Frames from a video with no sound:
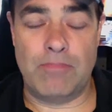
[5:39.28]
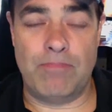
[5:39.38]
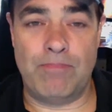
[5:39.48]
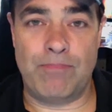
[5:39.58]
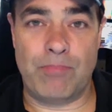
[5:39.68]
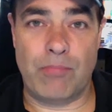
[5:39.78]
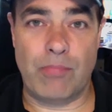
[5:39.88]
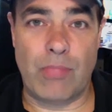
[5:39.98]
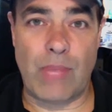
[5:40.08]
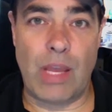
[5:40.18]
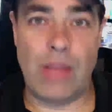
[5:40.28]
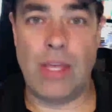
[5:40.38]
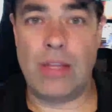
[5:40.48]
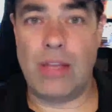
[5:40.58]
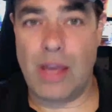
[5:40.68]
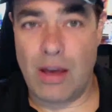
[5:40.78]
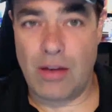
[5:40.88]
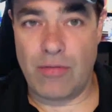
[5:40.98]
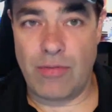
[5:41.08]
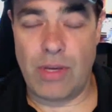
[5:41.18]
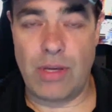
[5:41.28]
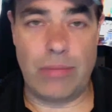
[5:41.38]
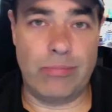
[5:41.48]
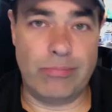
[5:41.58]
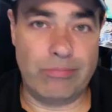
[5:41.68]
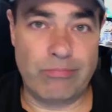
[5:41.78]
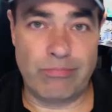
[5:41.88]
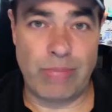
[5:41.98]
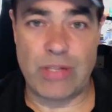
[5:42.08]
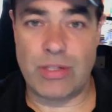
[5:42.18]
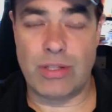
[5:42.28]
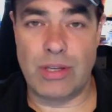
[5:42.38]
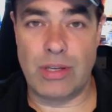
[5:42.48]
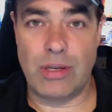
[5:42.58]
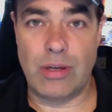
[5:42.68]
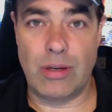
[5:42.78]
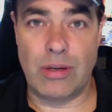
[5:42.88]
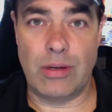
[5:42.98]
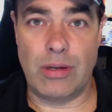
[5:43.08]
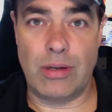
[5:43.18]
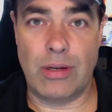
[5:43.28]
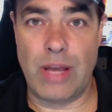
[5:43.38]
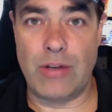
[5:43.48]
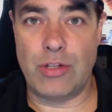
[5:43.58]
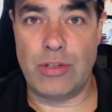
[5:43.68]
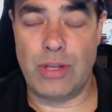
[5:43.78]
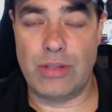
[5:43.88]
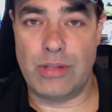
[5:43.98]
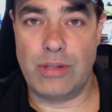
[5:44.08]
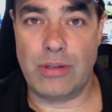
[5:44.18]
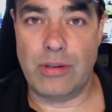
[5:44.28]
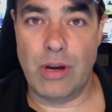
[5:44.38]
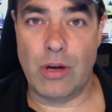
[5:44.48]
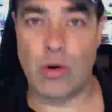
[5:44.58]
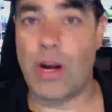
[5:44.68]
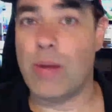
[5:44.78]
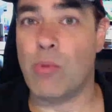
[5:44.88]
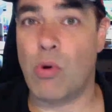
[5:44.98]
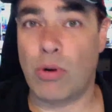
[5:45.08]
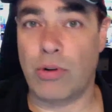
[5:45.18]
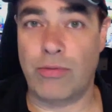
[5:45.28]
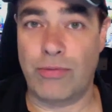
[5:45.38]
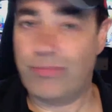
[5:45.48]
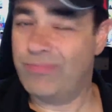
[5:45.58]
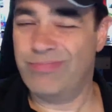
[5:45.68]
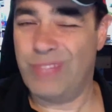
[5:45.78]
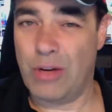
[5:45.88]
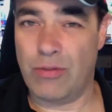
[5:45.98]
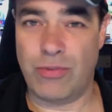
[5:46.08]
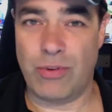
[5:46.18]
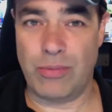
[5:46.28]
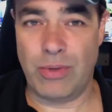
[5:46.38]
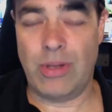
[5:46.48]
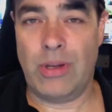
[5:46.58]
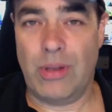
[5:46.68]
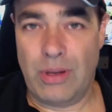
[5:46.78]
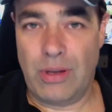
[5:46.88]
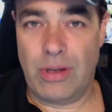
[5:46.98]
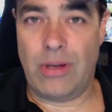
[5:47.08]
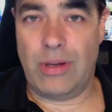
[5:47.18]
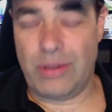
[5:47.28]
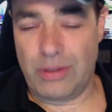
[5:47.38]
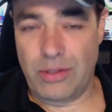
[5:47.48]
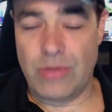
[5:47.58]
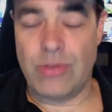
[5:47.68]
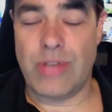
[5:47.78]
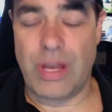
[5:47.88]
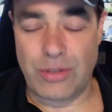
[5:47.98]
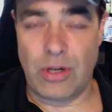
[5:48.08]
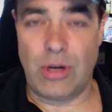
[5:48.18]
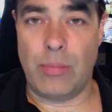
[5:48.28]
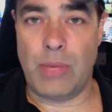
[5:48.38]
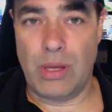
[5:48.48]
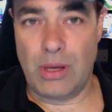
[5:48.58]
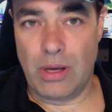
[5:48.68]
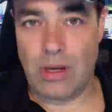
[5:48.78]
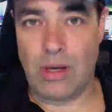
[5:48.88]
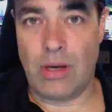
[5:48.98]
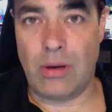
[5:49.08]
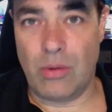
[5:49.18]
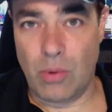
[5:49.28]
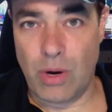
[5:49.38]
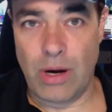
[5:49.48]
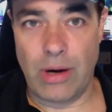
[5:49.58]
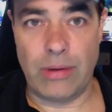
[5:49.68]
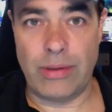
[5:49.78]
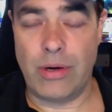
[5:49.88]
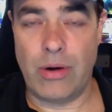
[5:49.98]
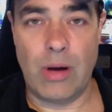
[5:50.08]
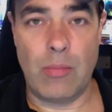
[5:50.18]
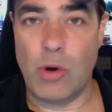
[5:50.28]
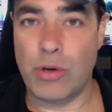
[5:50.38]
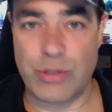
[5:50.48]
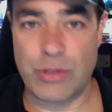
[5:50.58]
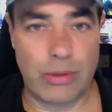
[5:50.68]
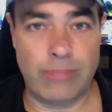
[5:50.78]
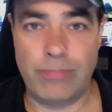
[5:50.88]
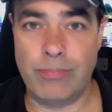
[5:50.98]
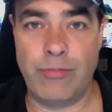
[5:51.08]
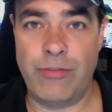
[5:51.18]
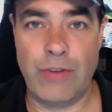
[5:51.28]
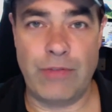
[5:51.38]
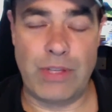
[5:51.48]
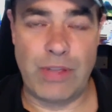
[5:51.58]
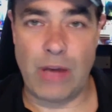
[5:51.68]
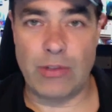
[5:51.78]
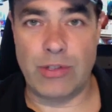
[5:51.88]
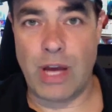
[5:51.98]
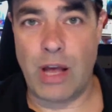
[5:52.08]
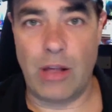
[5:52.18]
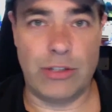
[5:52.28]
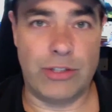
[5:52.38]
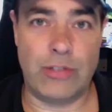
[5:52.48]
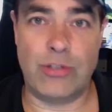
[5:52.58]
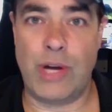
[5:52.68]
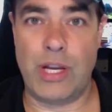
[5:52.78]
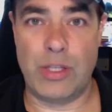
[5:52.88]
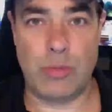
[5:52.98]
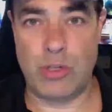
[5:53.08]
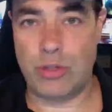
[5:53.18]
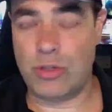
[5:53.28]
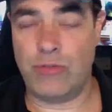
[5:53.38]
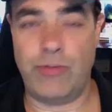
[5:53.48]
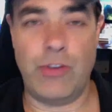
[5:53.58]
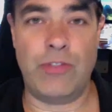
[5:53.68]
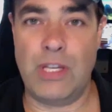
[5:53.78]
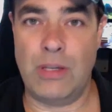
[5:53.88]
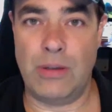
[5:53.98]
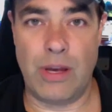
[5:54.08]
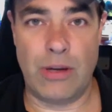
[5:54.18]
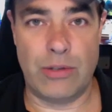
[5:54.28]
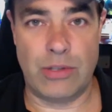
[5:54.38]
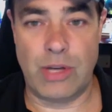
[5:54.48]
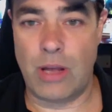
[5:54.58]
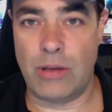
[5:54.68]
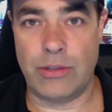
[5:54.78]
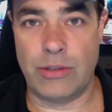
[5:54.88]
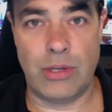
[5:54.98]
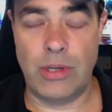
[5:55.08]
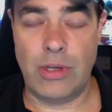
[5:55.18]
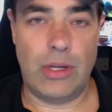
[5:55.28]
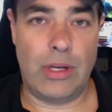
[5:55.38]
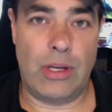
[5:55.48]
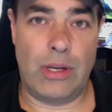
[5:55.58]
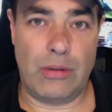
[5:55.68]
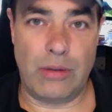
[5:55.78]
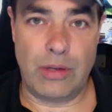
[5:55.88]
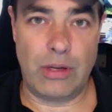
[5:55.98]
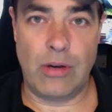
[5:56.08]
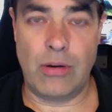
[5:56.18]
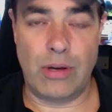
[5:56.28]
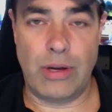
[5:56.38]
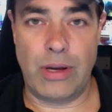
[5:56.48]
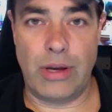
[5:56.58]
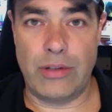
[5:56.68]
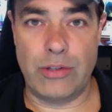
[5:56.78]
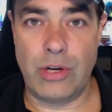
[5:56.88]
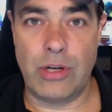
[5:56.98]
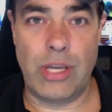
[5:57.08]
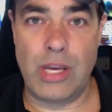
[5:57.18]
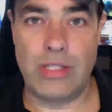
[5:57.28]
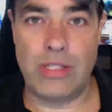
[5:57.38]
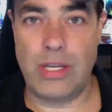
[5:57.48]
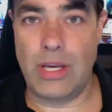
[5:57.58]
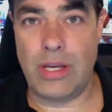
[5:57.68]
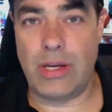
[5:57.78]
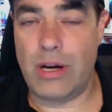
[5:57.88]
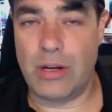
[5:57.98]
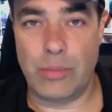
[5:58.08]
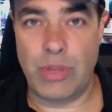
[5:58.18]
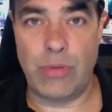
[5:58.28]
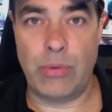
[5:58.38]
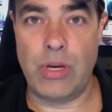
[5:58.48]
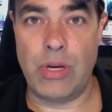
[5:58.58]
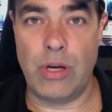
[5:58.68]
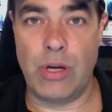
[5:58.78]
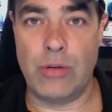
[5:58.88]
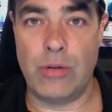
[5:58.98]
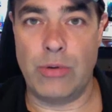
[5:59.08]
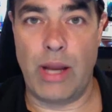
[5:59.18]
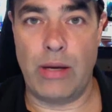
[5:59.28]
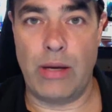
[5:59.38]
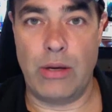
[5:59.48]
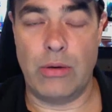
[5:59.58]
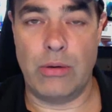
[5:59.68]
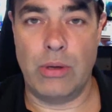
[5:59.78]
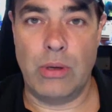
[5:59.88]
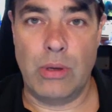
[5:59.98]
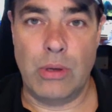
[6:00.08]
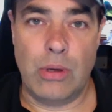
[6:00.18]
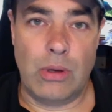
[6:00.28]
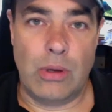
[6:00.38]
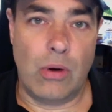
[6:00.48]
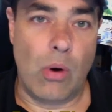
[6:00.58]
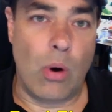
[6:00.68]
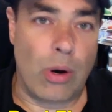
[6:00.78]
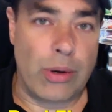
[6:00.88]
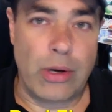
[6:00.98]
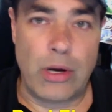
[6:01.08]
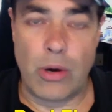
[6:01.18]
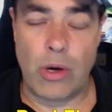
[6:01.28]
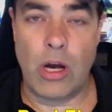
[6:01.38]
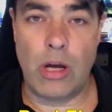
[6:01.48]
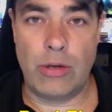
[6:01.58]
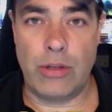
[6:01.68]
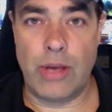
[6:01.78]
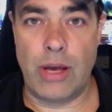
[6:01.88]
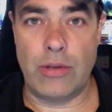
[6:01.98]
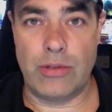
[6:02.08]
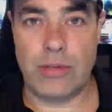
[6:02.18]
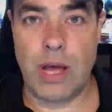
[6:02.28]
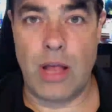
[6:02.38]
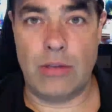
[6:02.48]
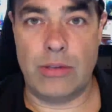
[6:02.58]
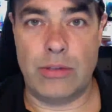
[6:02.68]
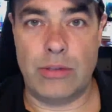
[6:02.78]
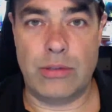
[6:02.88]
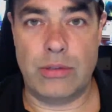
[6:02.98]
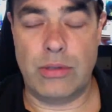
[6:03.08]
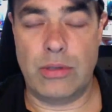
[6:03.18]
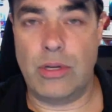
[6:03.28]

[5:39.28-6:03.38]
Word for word: and then they have a basically a an engine that's a, a crate motor. You know, for mm-hmm. Uh, to use that term. Uh, where you know our motors are fifty thousand dollars, our transmissions are fifteen thousand dollars, mm-hmm. and you know a, a turnkey TA car could be three hundred brand new, or you know a hundred thousand dollars, you